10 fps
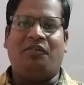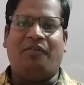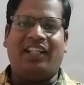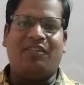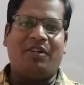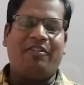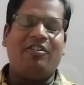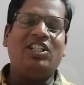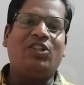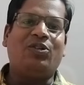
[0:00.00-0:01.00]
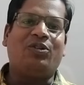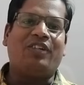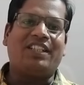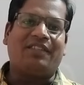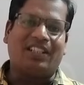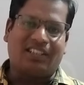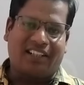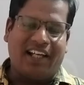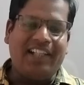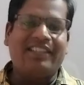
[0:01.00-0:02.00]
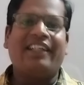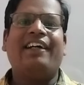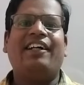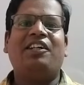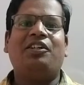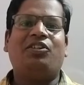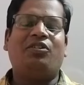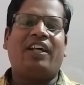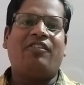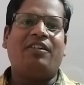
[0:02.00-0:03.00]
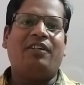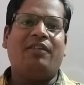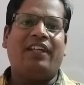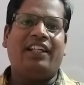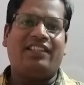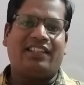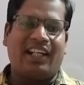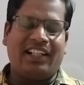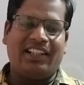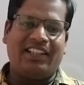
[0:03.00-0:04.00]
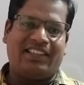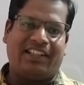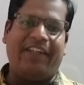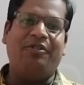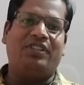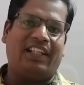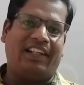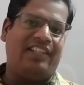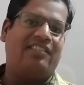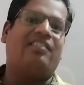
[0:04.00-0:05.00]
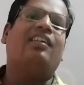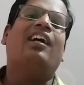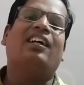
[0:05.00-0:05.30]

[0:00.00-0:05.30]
Welcome everyone to today's physics class. Today we will be starting this new series.